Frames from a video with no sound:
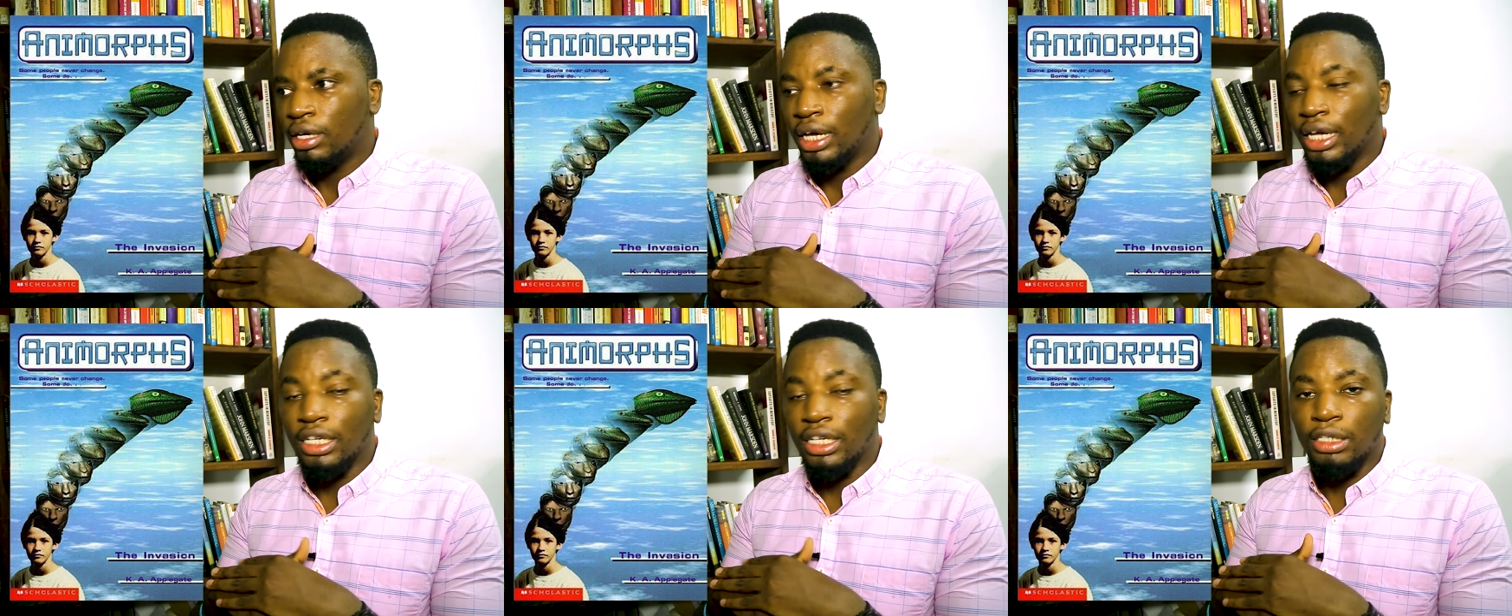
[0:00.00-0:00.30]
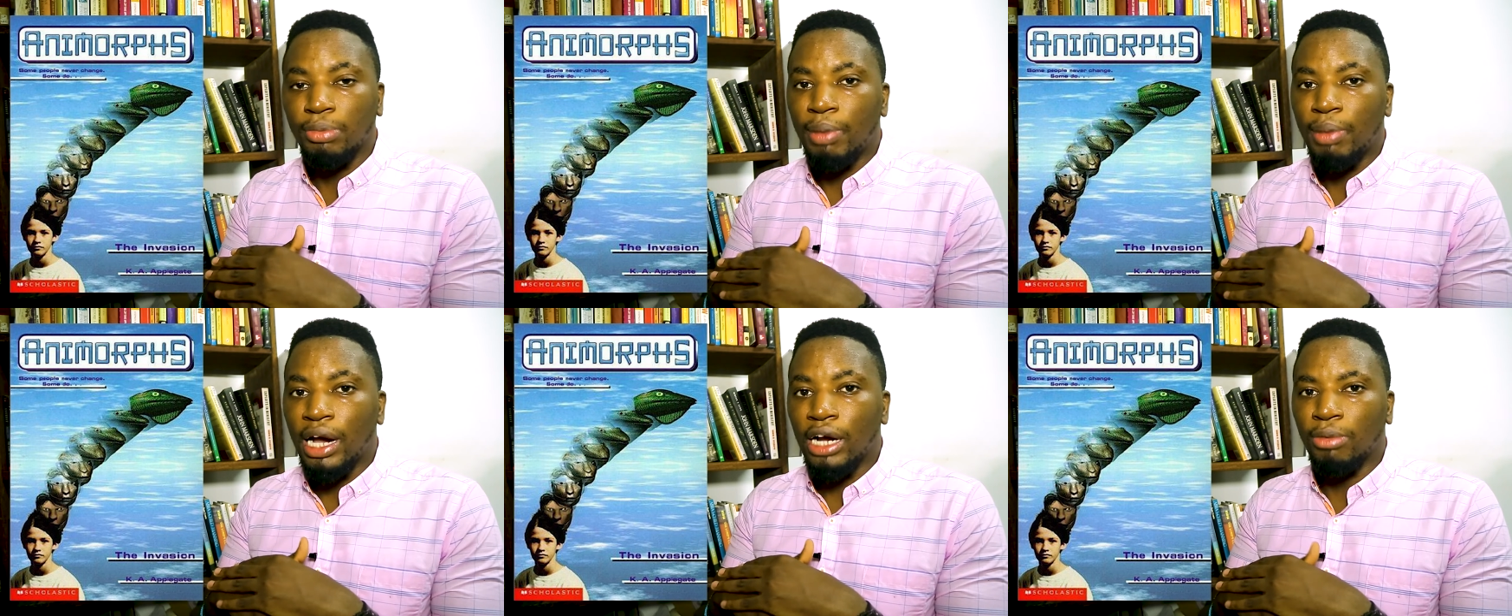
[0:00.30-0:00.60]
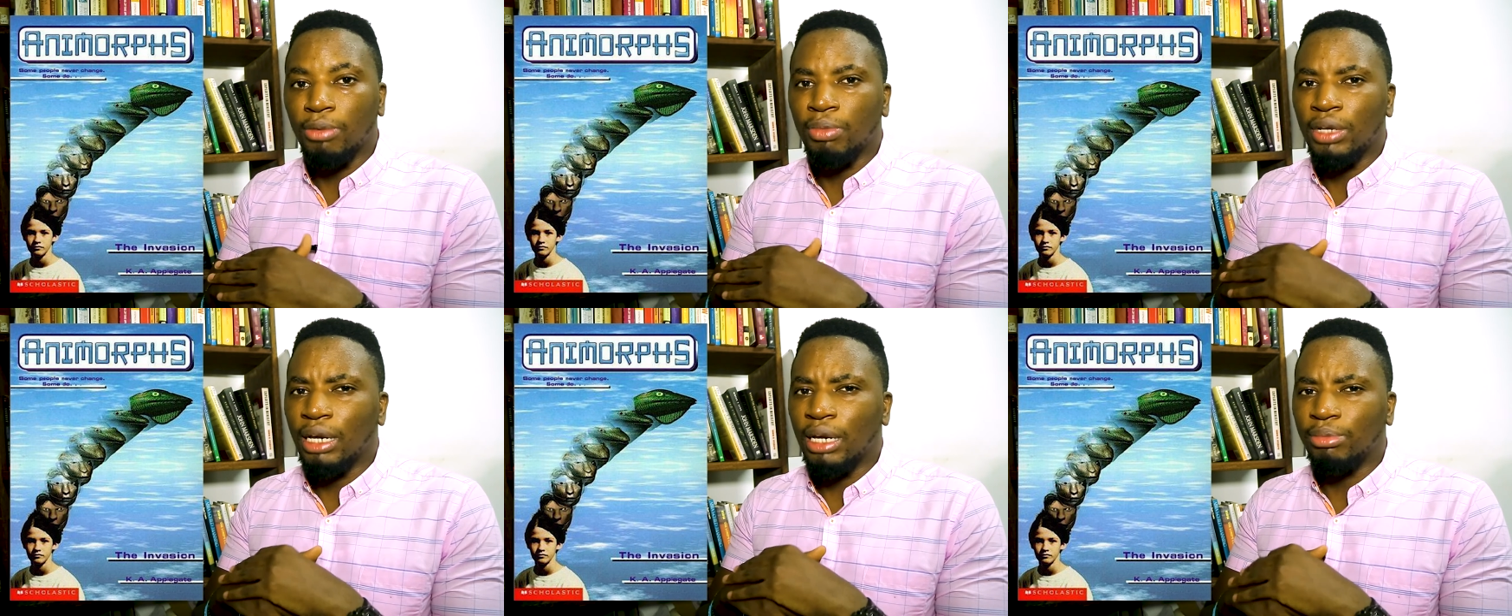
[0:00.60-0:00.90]
It
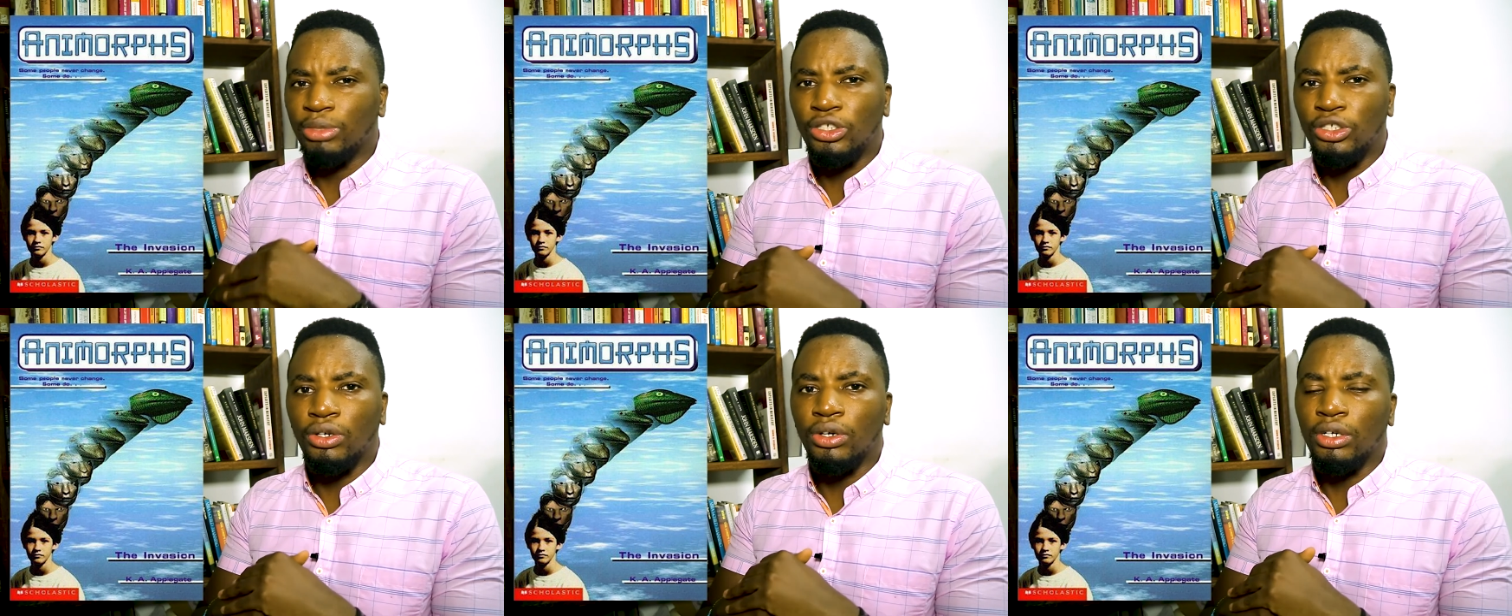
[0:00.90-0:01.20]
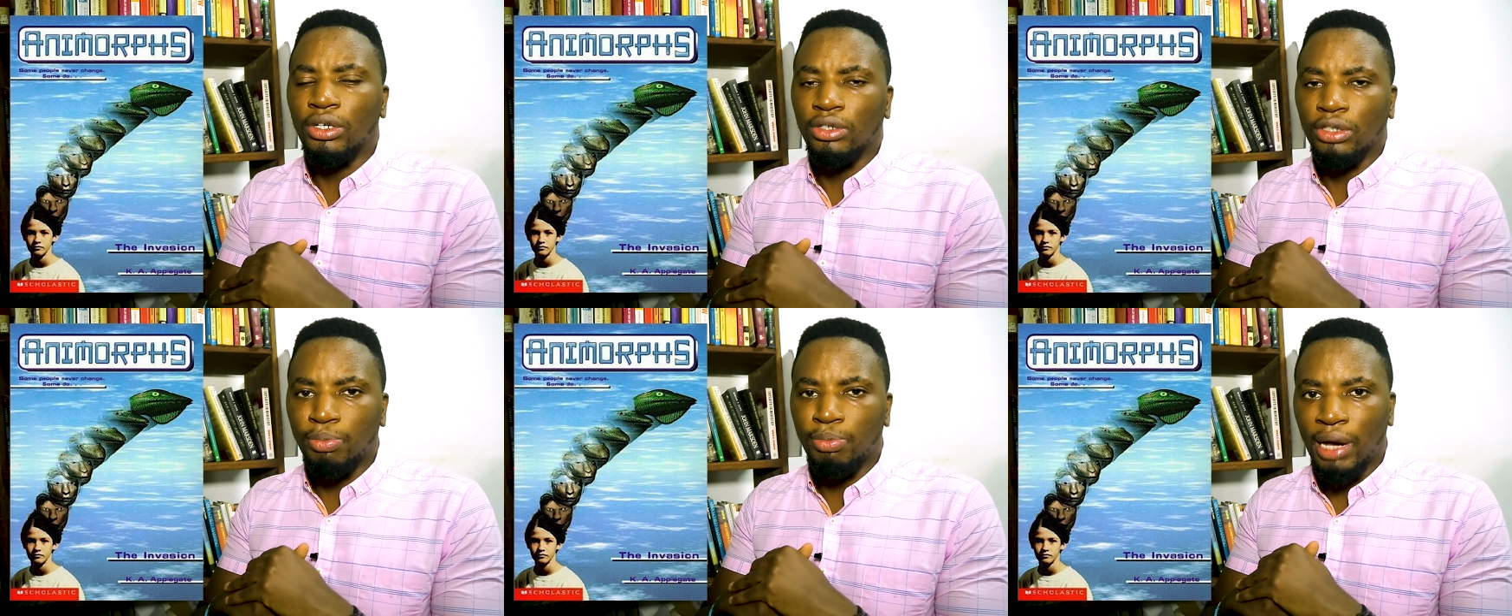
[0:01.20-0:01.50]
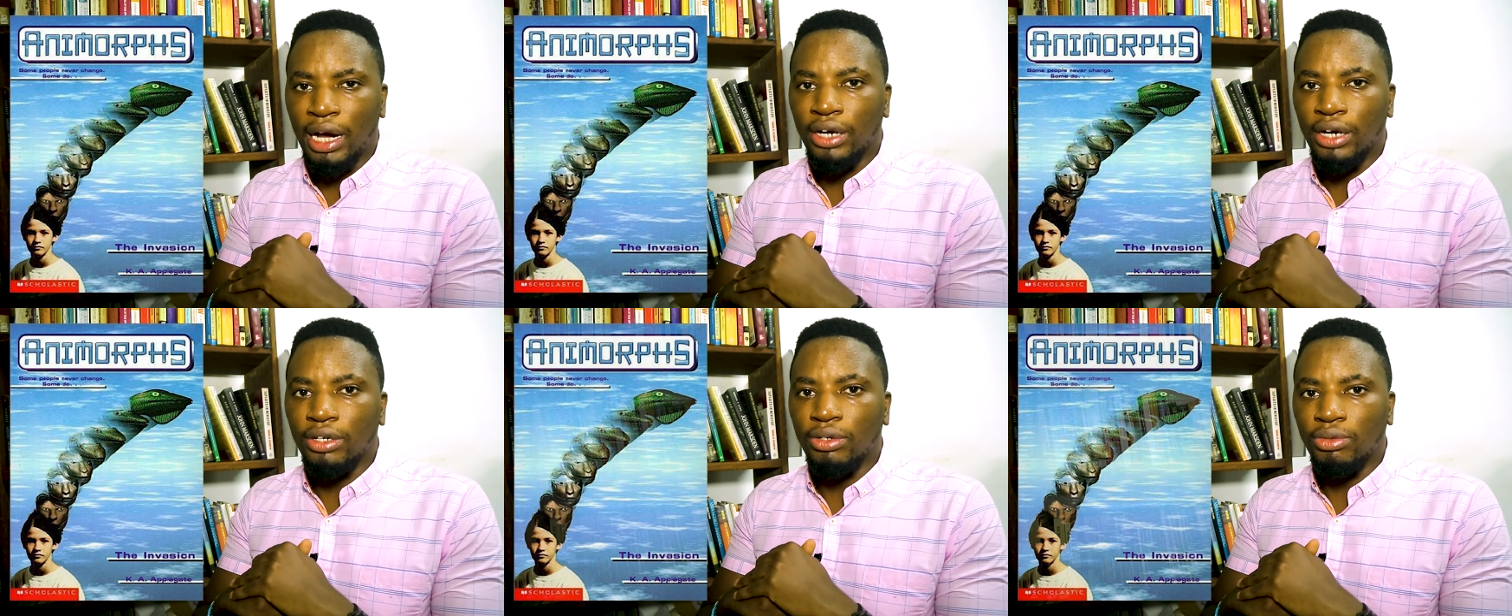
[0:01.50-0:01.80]
inspired me, and I'm sure it'll
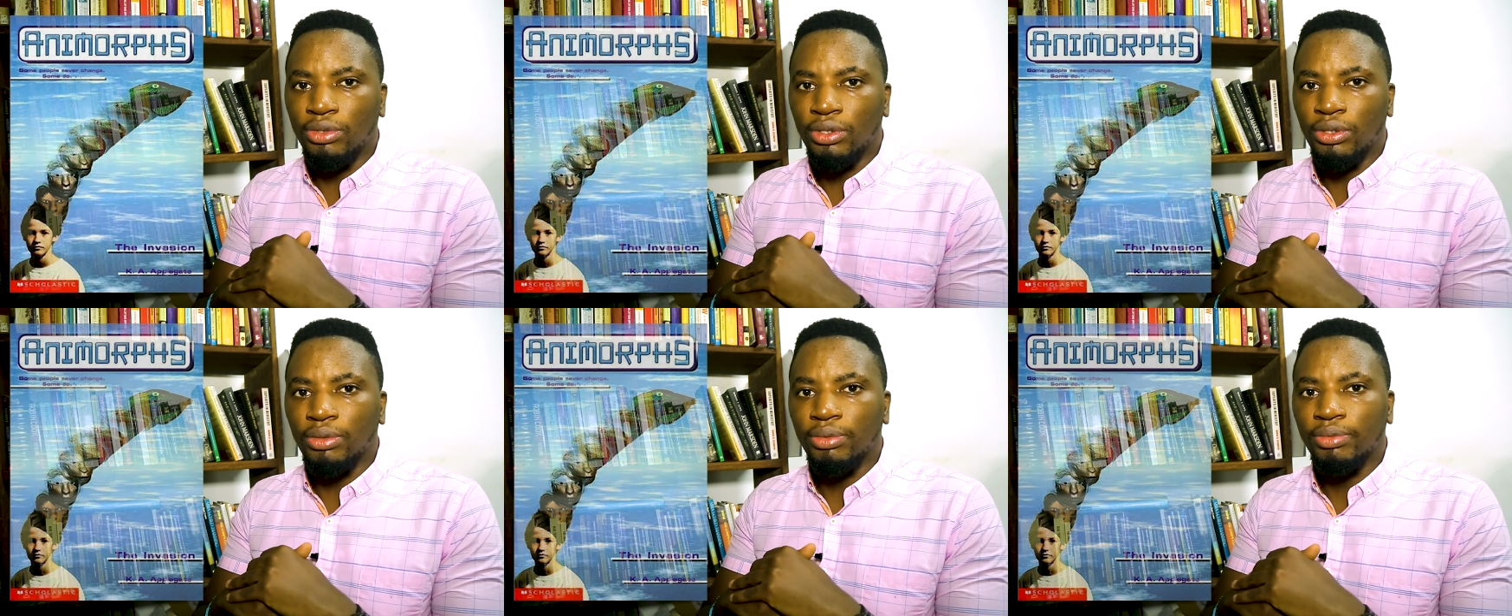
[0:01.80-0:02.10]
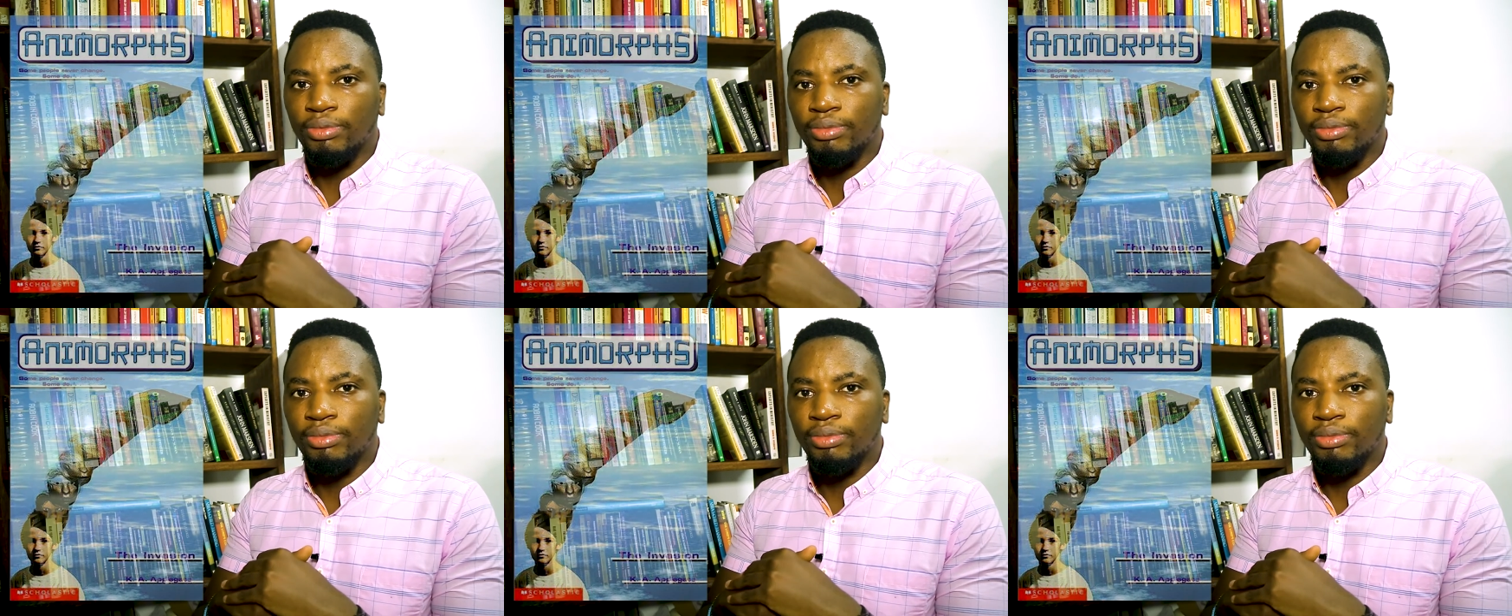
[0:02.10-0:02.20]
inspire you too.